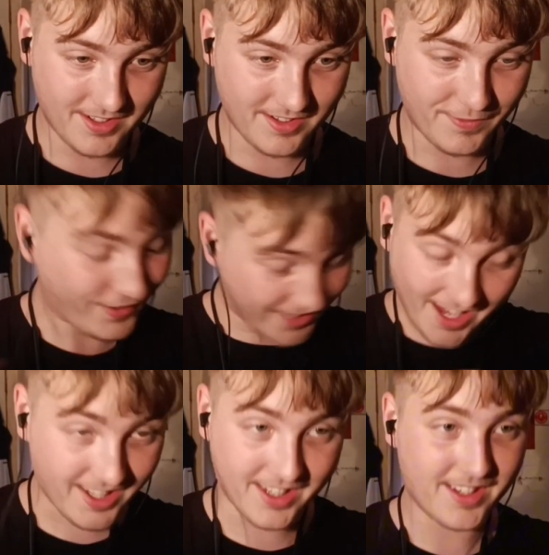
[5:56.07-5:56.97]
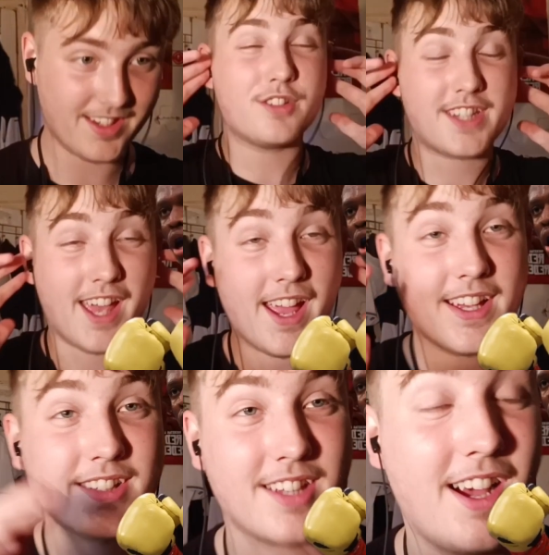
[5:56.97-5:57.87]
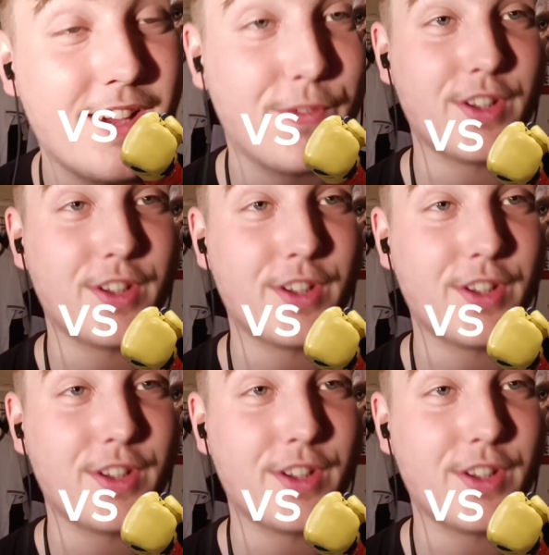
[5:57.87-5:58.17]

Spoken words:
Forget it. KSI versus